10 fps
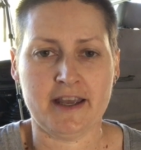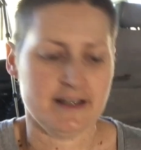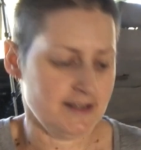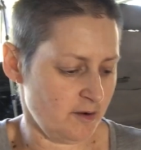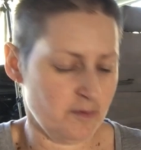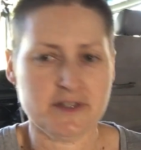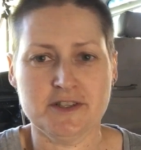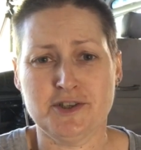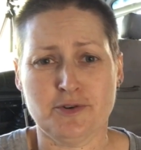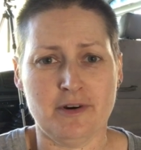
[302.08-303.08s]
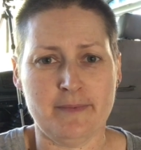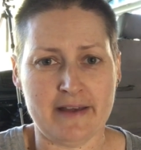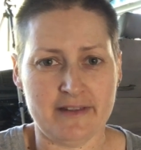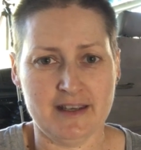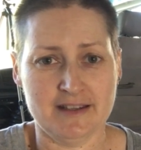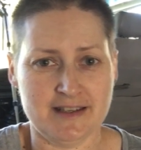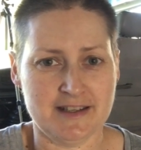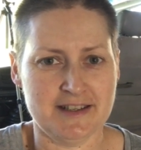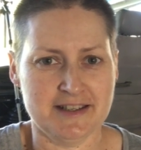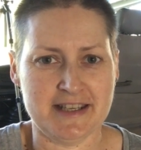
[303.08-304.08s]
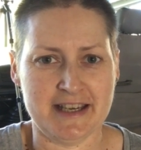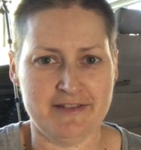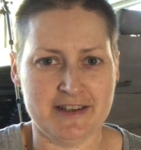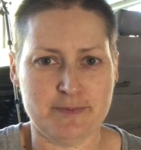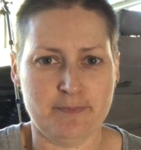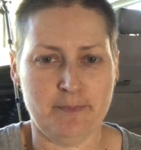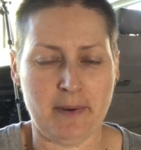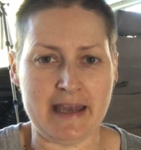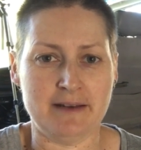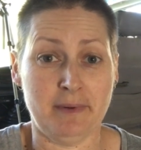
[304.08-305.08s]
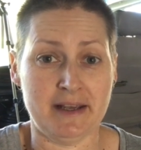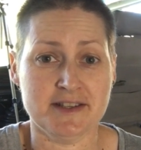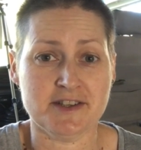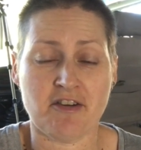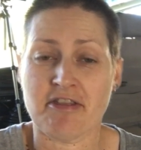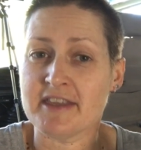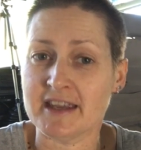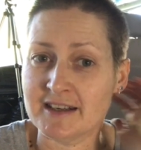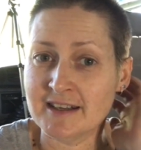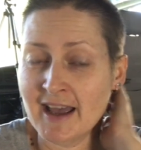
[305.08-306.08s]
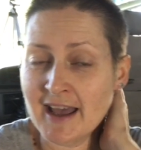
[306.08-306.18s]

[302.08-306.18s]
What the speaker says: Okay, so I wasn't sure about the consistency of this paint being so thin,